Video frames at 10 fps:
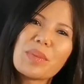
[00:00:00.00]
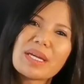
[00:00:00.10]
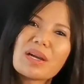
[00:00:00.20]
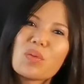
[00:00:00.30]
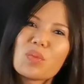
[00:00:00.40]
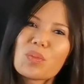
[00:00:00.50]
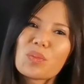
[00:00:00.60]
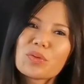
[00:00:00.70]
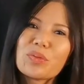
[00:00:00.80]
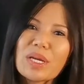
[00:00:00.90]
make
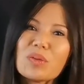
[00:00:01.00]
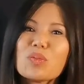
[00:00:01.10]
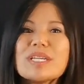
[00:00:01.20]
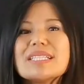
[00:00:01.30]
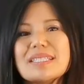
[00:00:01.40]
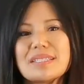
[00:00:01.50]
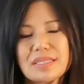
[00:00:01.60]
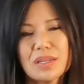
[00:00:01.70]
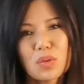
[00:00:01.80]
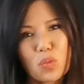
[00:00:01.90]
quick
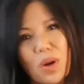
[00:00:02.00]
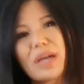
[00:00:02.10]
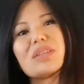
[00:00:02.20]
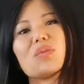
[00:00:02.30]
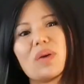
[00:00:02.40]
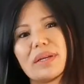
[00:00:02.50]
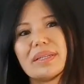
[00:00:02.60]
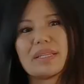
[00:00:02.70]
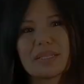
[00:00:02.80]
reasons why you wanted